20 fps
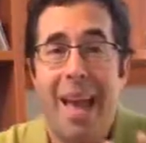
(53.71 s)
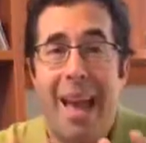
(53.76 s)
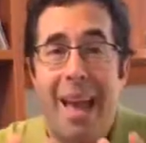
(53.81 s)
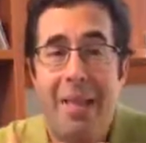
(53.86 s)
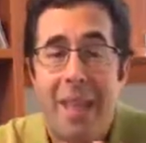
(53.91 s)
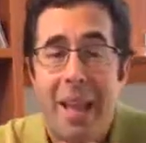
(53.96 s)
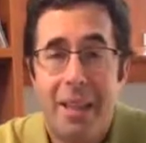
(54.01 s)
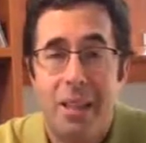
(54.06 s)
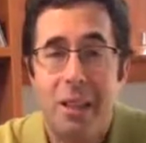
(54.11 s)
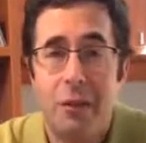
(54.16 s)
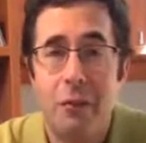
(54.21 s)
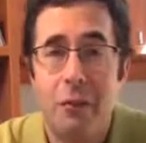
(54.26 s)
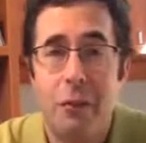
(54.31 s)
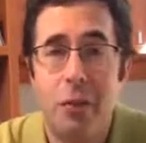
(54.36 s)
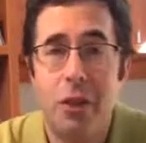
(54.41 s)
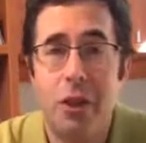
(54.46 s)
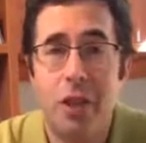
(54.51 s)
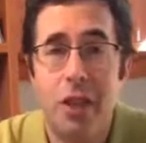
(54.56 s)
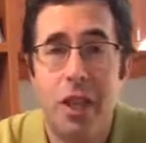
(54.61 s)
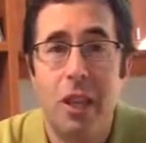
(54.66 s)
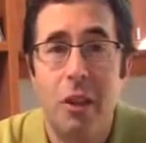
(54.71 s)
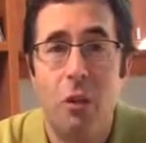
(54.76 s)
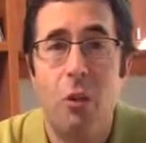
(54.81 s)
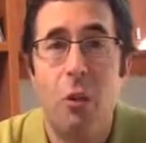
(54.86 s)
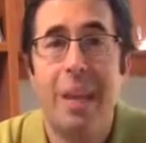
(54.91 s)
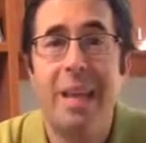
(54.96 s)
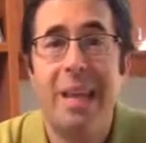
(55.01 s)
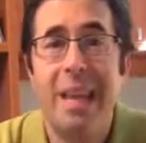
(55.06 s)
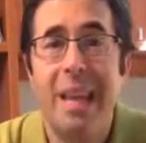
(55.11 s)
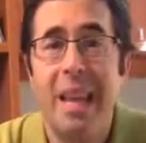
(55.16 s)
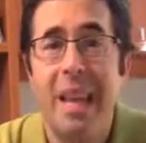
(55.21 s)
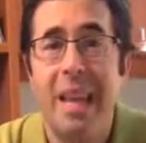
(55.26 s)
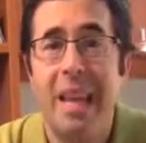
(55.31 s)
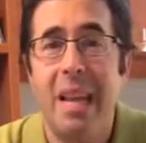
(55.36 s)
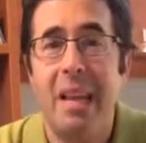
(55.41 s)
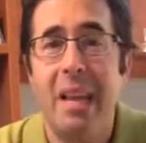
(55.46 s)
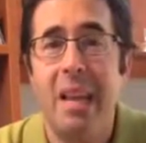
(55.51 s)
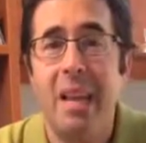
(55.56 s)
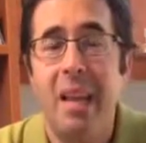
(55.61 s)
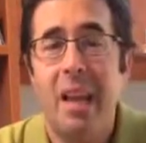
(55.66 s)
And that's the first skill we
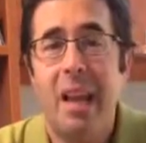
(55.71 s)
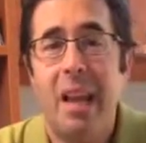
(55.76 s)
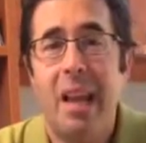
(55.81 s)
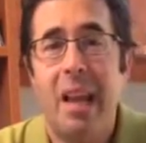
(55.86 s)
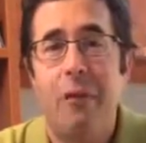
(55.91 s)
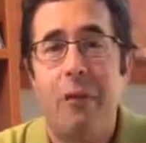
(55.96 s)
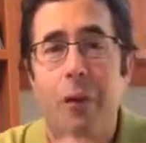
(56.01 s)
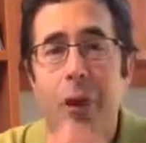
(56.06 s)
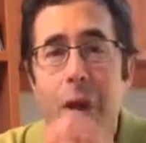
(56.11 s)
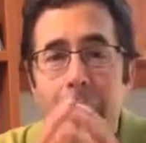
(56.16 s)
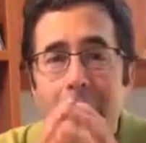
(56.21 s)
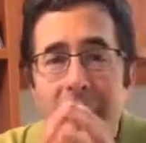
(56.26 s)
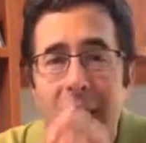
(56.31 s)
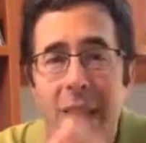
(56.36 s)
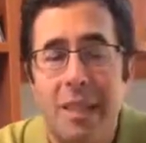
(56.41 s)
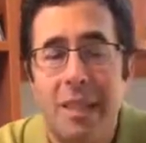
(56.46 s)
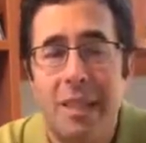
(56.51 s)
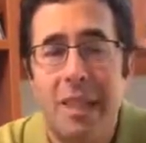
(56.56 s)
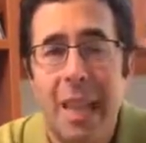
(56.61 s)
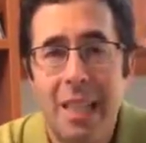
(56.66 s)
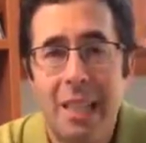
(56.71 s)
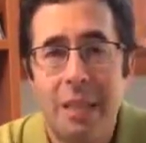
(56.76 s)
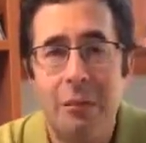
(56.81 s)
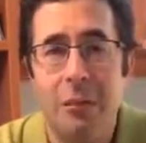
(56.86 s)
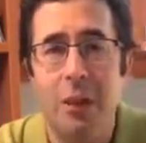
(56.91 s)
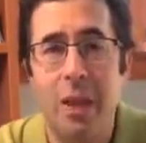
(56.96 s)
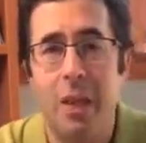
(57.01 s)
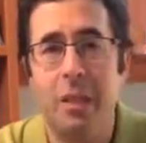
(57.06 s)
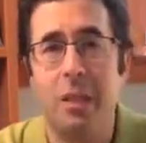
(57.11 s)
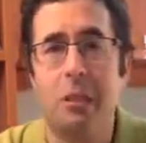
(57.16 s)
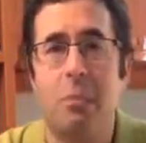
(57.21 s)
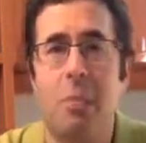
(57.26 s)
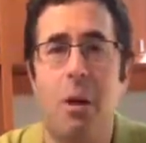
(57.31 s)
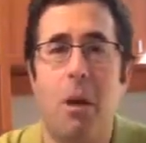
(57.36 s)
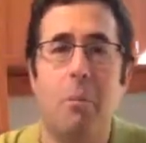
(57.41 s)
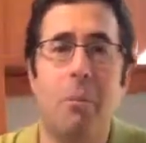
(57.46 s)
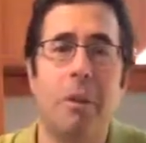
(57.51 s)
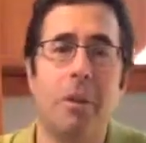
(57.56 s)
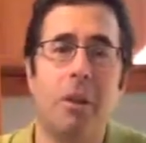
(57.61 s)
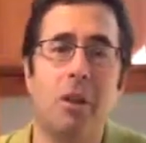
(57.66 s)
need if we're going to be successful as
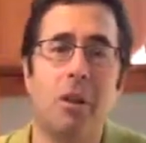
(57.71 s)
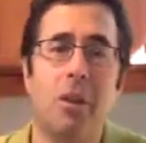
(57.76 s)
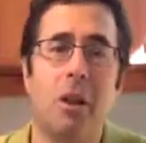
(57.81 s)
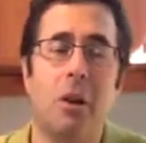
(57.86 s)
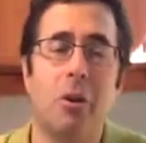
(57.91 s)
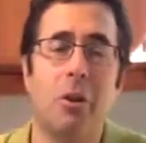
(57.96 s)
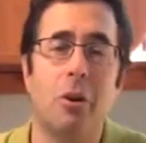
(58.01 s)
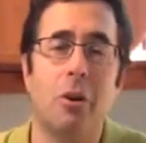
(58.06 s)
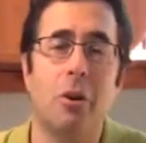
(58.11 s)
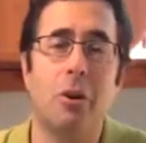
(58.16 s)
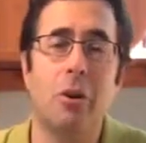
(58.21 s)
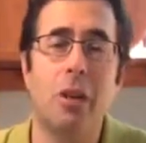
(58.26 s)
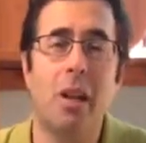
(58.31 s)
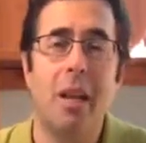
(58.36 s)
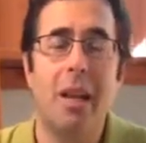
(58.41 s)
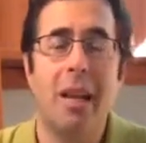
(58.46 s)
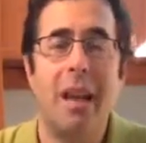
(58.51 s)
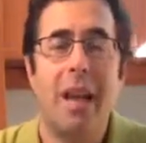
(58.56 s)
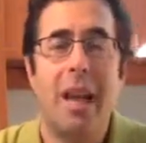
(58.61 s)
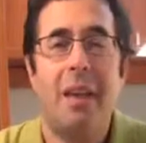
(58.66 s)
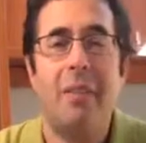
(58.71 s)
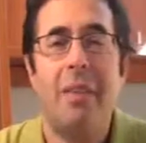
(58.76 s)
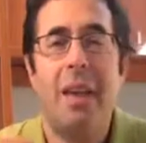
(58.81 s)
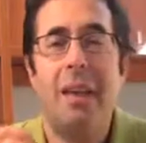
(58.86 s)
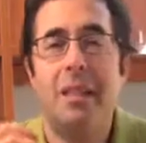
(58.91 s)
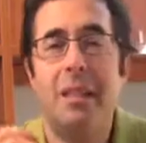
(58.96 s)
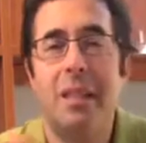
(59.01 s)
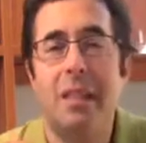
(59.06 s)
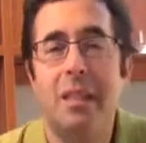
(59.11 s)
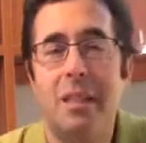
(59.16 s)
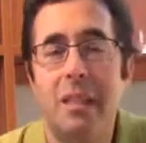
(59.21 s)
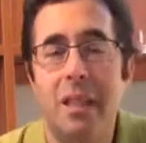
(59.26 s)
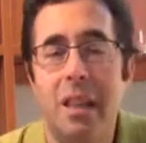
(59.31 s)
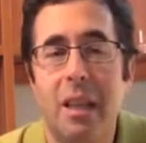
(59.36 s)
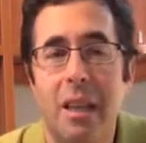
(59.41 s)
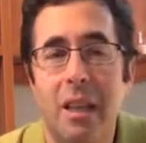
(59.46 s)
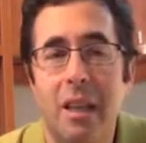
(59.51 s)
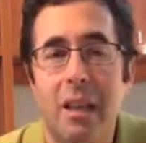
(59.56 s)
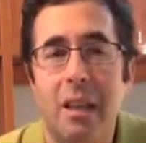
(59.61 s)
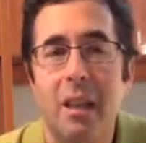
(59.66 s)
small business owners, and that's the
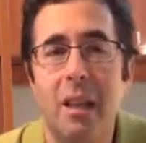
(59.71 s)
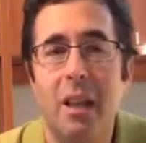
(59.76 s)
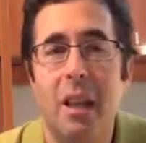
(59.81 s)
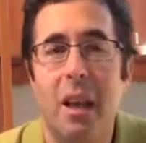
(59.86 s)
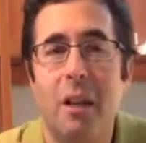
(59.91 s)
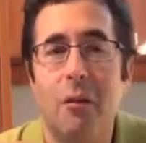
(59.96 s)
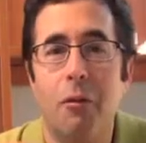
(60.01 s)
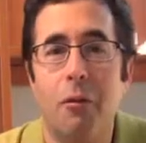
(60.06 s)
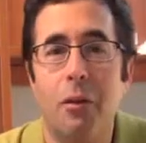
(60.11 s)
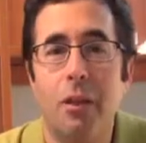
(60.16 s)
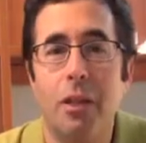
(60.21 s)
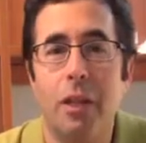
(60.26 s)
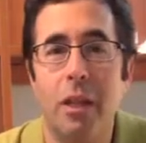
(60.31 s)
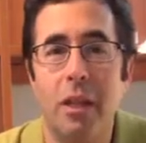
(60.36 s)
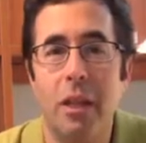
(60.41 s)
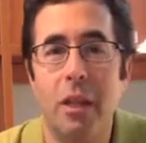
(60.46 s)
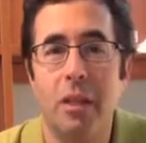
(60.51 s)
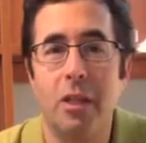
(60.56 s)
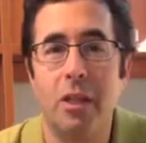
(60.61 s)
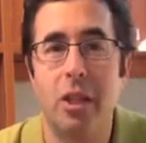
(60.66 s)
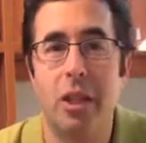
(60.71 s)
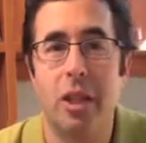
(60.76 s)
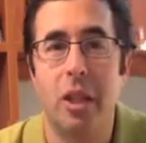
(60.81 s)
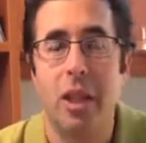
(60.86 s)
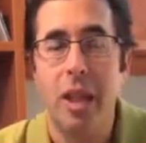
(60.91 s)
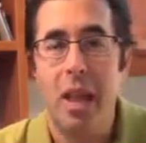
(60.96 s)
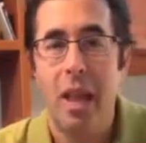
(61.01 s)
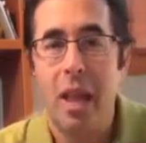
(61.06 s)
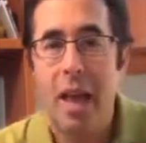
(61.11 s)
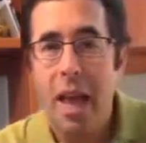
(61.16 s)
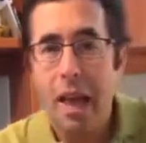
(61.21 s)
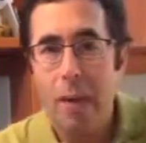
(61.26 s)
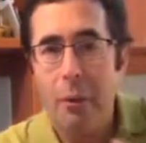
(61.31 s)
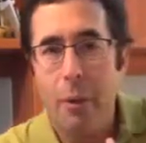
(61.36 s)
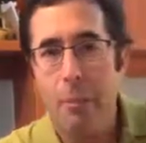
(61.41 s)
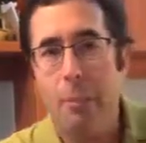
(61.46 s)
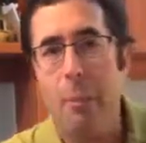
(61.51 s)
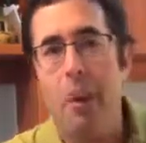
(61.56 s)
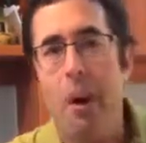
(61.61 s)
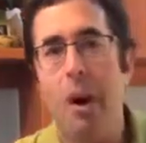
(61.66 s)
skill of resiliency. How do
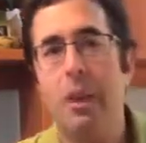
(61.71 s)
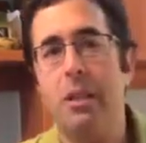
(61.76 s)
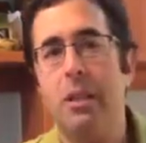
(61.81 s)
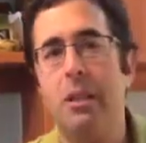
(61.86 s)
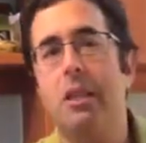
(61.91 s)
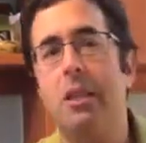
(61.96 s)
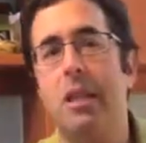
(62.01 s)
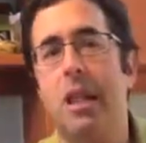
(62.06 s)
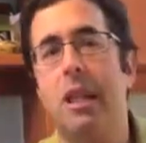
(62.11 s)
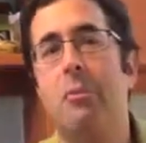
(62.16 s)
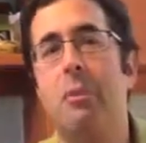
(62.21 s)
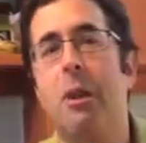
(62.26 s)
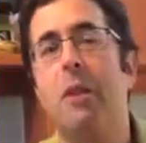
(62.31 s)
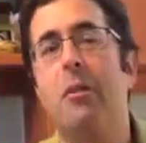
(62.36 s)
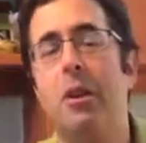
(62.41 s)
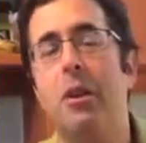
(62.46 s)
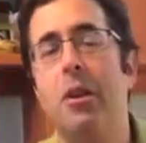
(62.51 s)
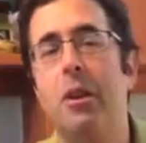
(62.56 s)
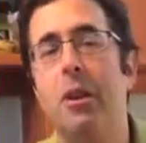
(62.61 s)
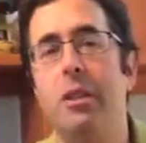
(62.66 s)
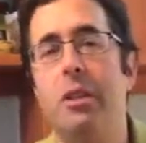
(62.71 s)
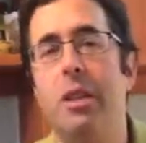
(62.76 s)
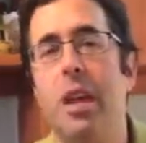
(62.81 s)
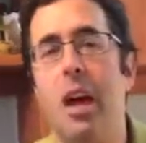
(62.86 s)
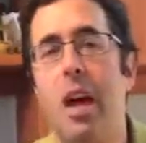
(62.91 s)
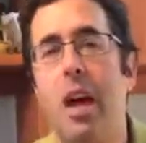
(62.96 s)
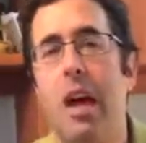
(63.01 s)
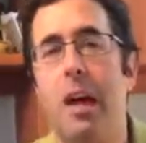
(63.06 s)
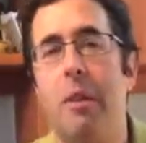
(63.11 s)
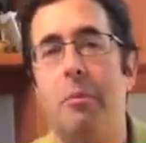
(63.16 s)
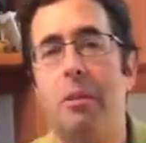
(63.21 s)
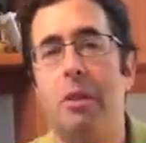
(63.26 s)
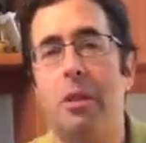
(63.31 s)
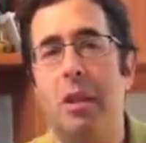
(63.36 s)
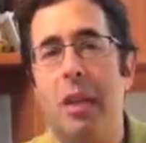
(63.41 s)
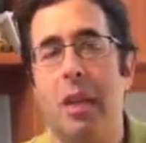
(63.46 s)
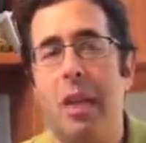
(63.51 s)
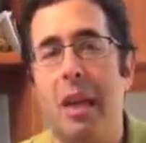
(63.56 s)
we pause and celebrate the good times,